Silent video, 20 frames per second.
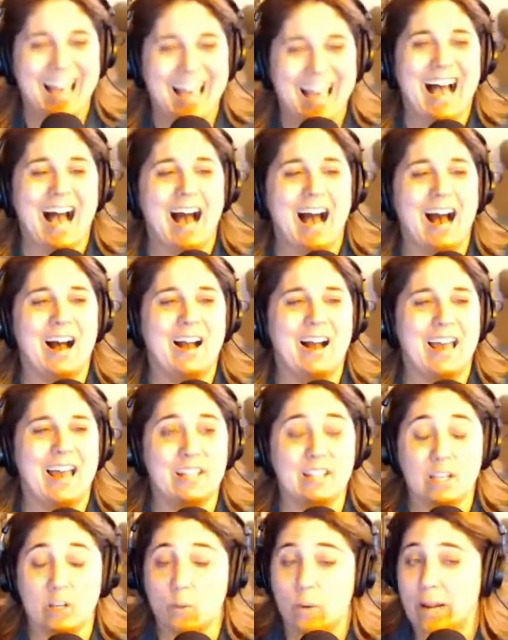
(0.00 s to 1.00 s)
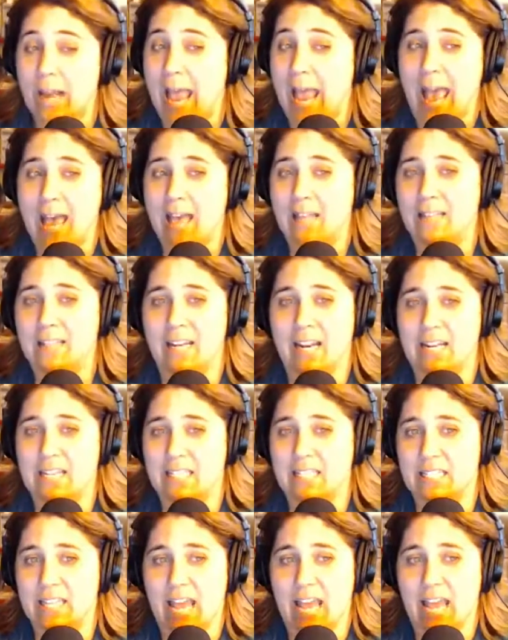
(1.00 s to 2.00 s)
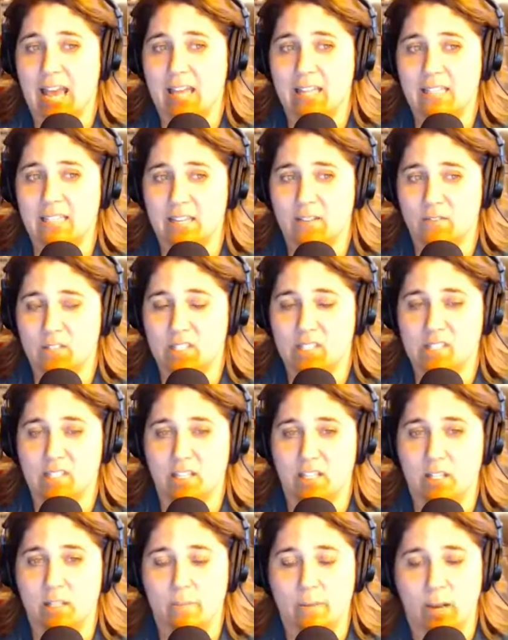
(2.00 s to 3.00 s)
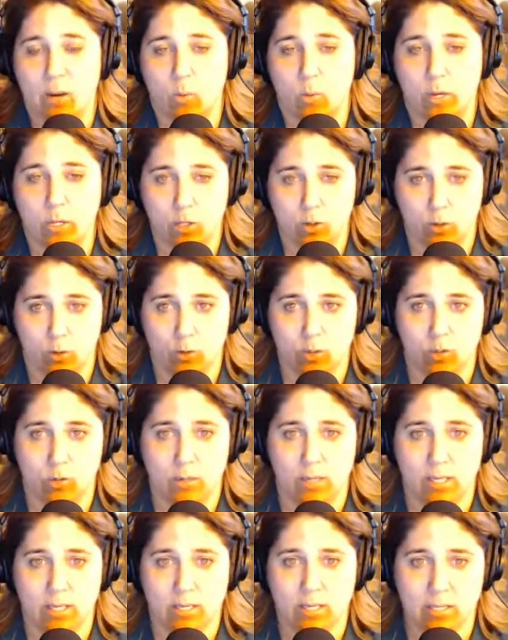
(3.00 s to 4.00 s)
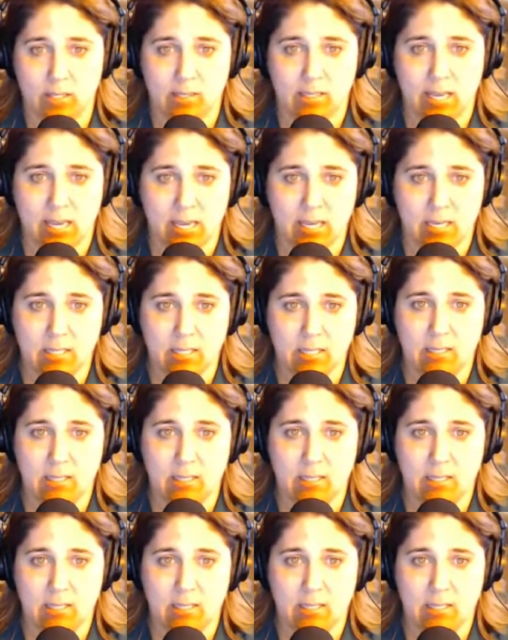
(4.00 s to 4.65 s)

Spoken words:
Anything you want to add that I didn't add, David, still, about what you're doing these days?